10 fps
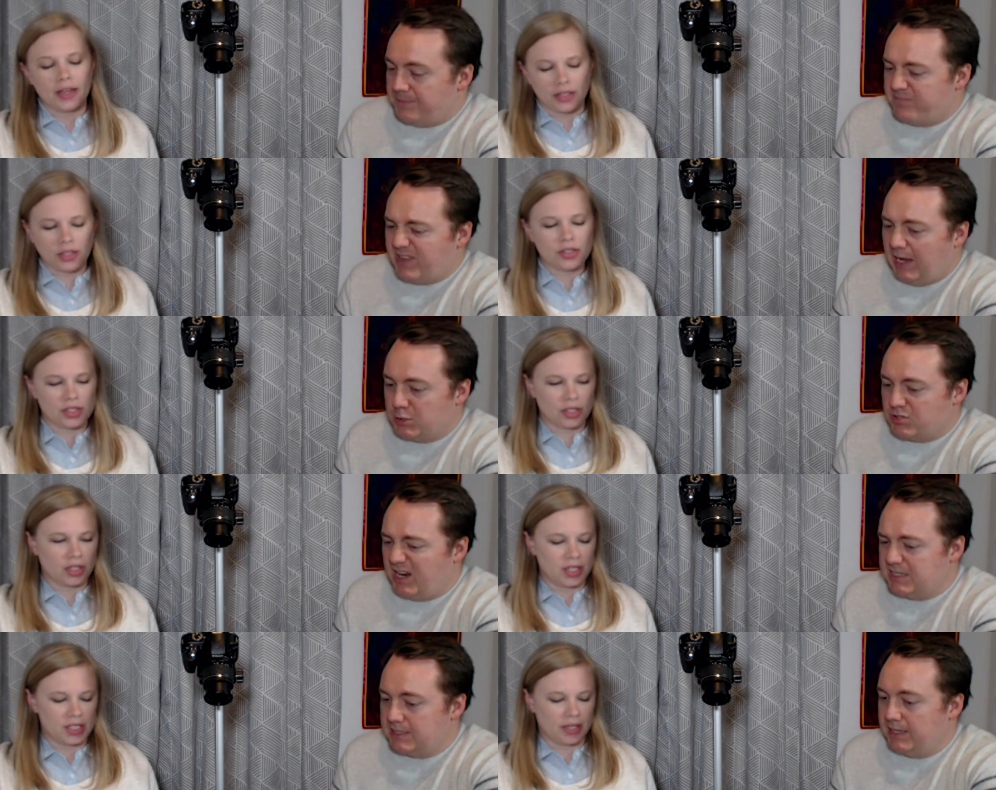Speaker 1: okay? I'll try
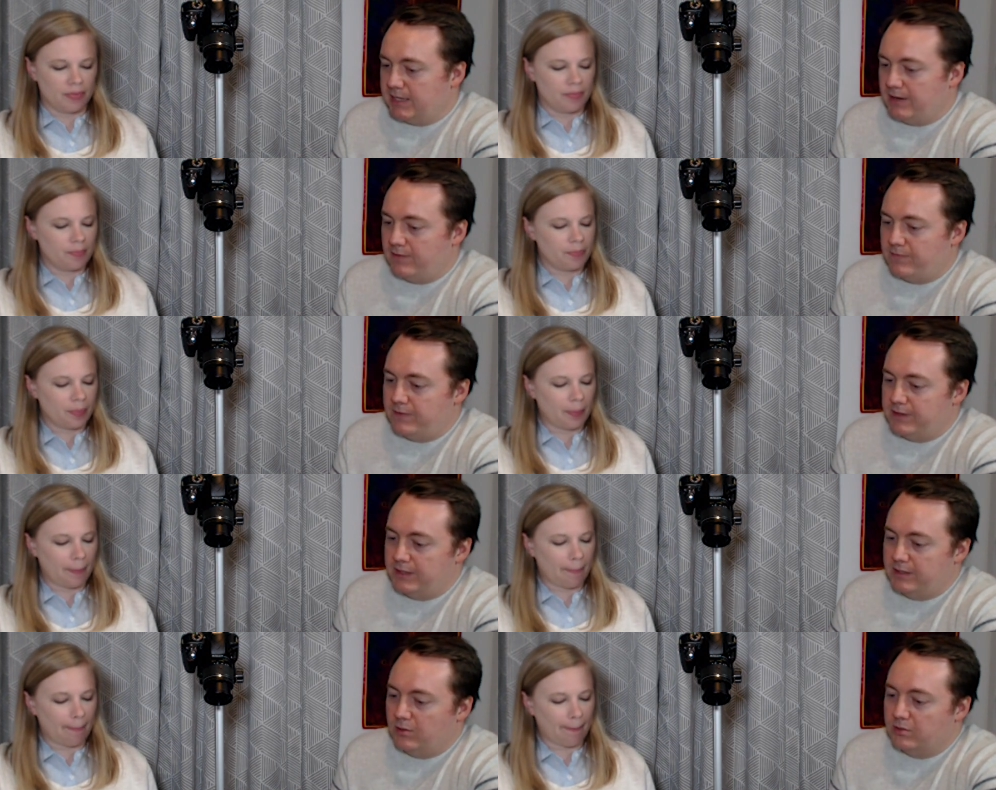and idea. take care of
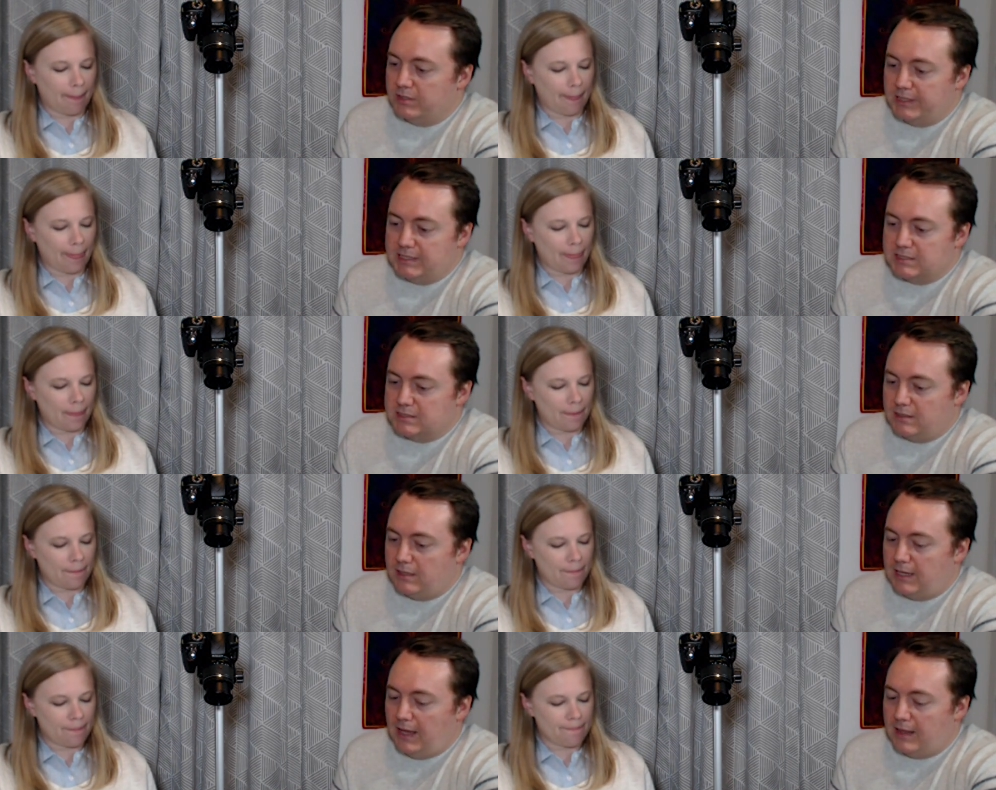the underlings
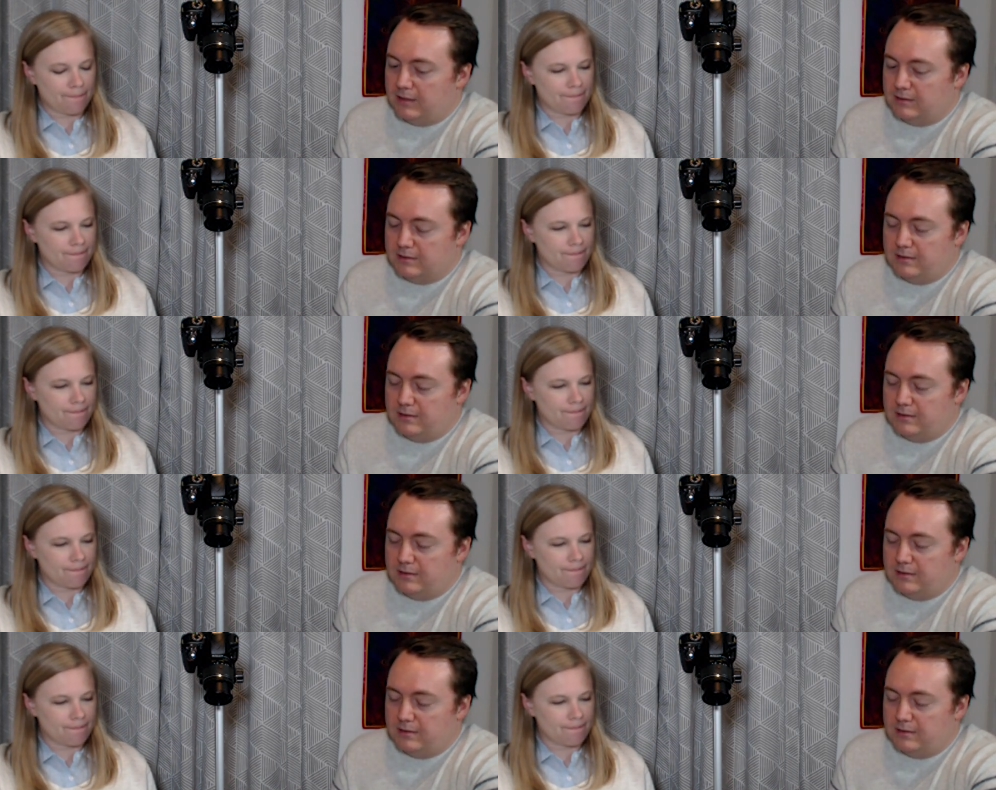and